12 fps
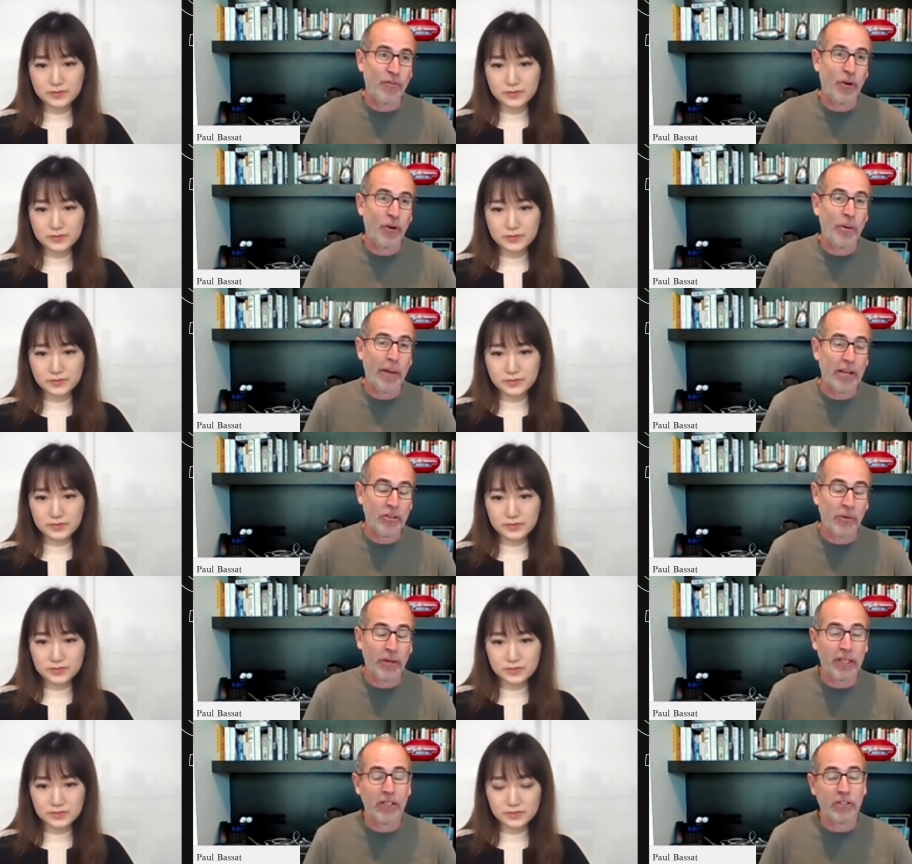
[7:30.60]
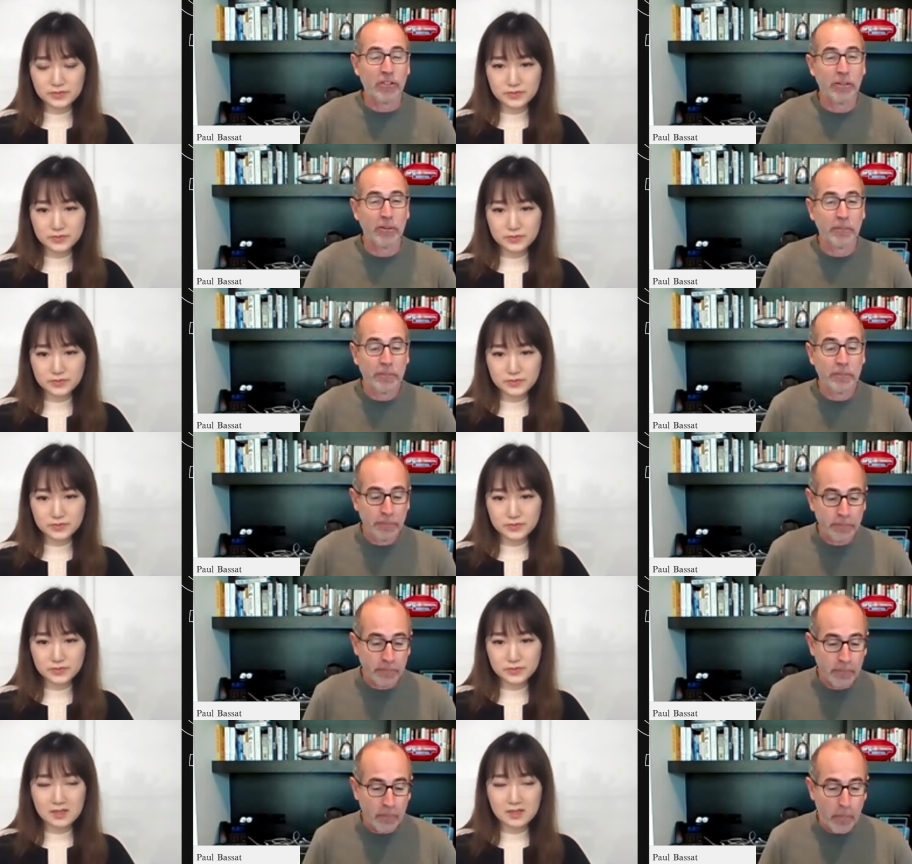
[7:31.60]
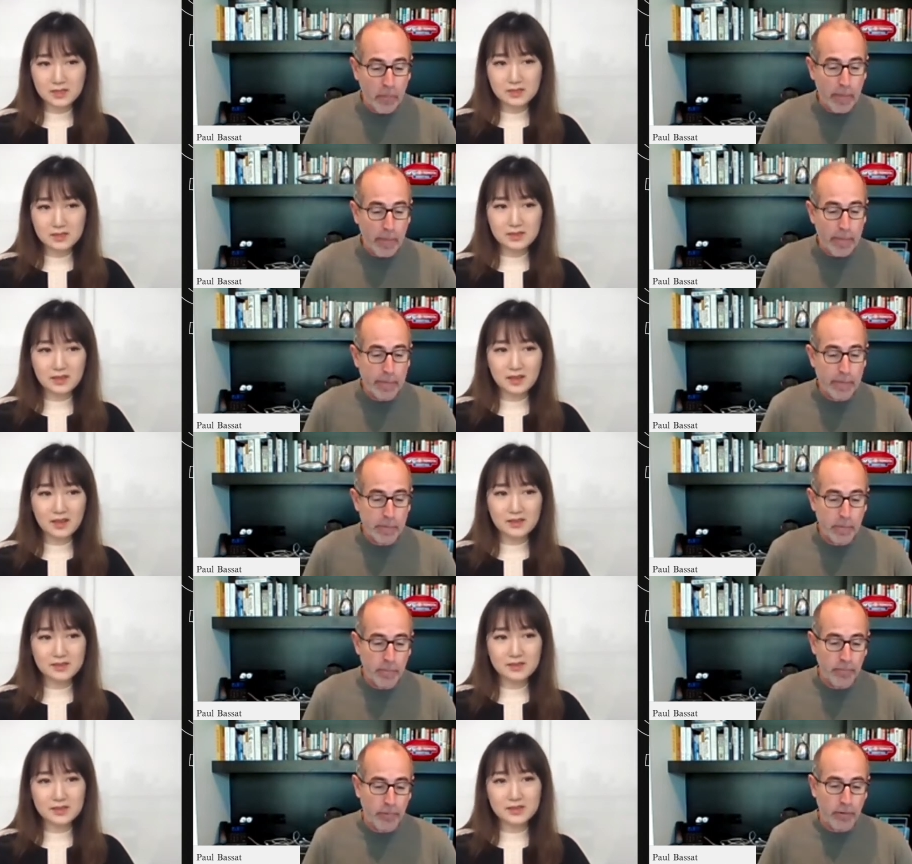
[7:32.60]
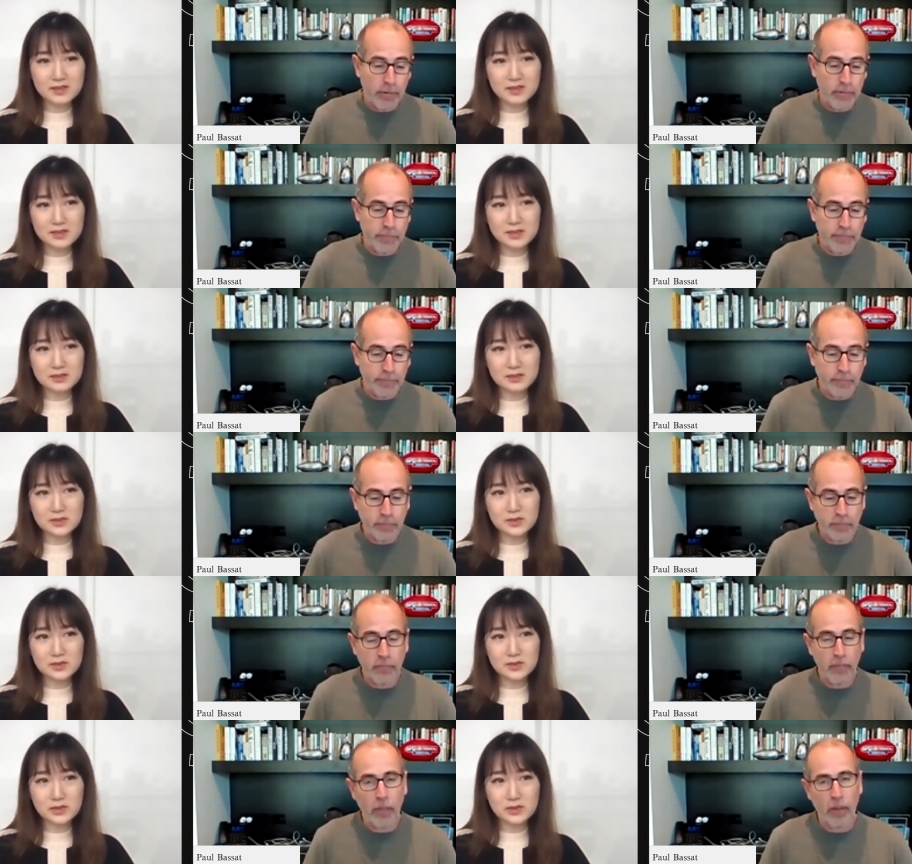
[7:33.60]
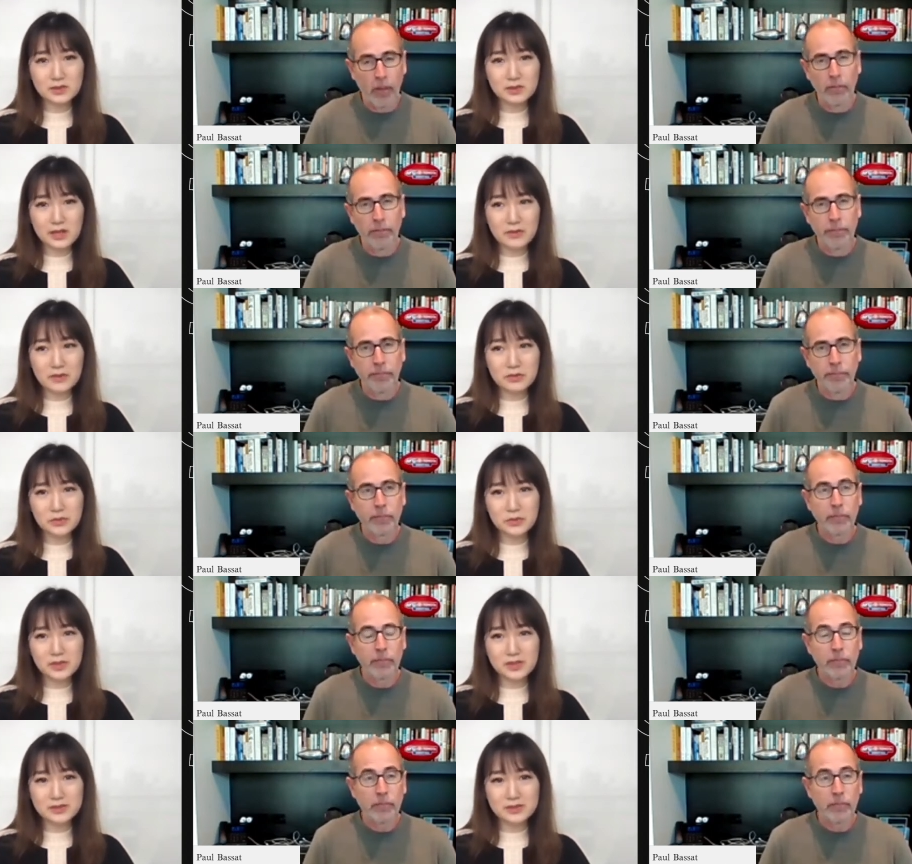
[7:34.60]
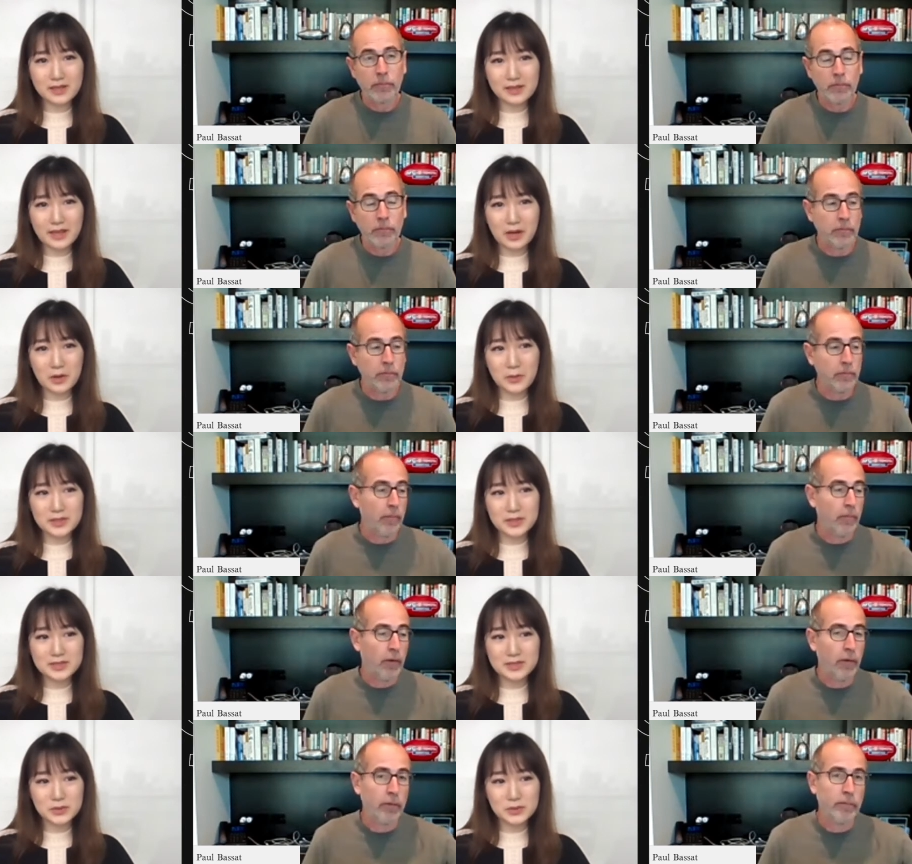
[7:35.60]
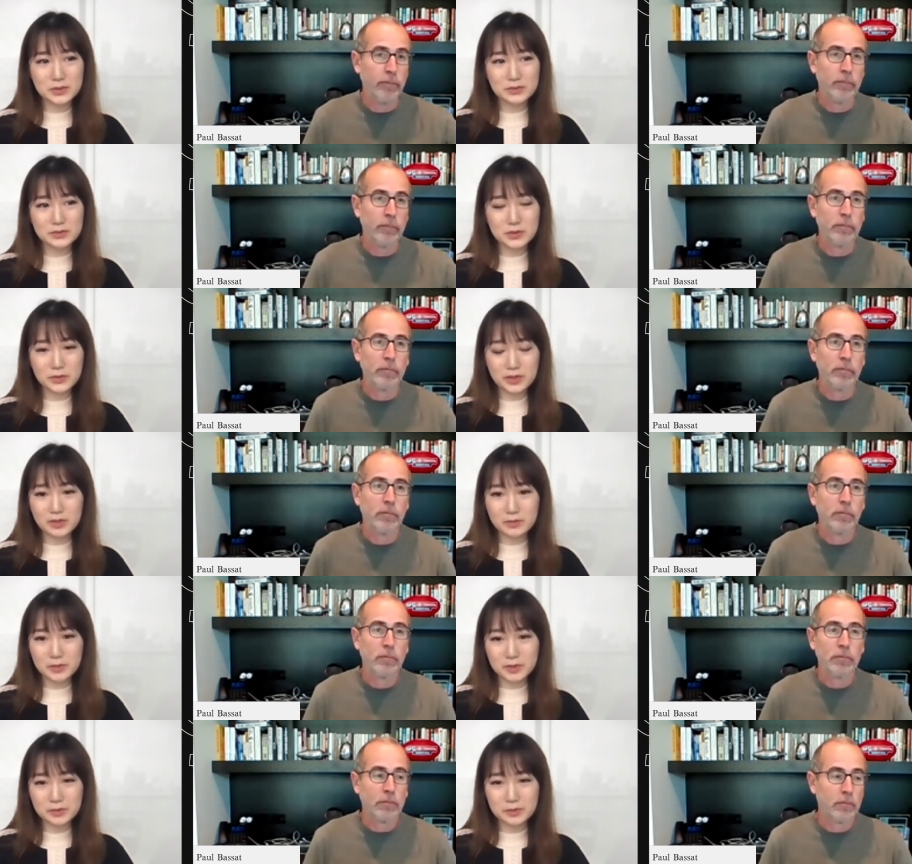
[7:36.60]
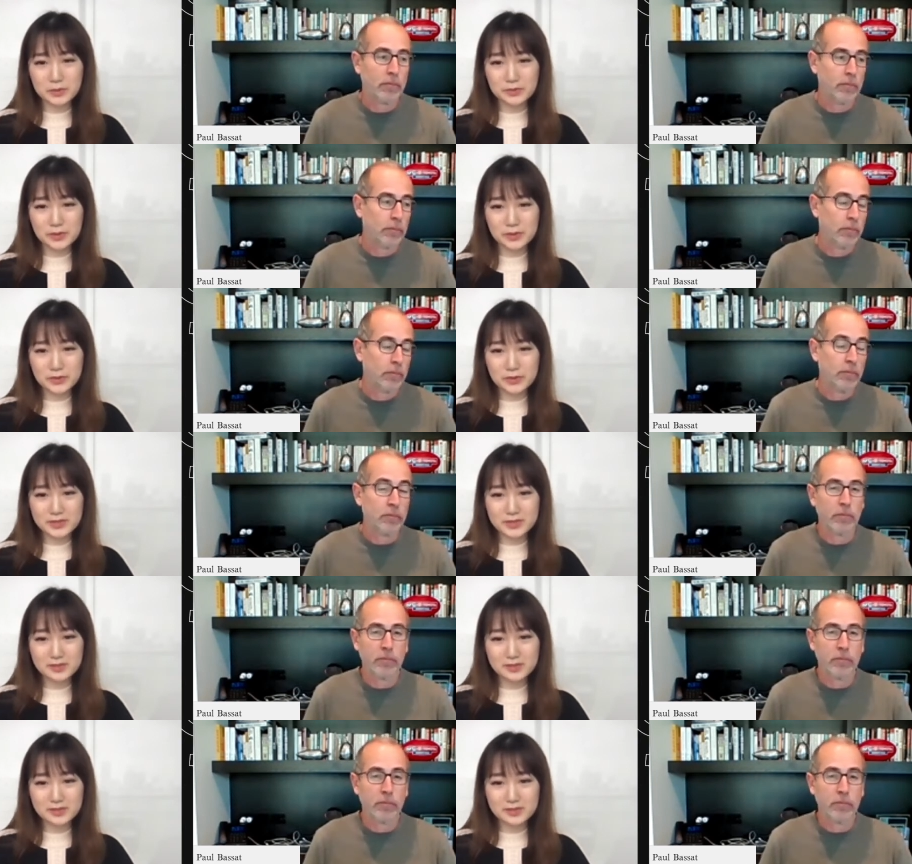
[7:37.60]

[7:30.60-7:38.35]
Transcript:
Speaker 1: gone about doing it?
Speaker 2: Yeah, I think you know, everyone at Airwell sort of took on multiple roles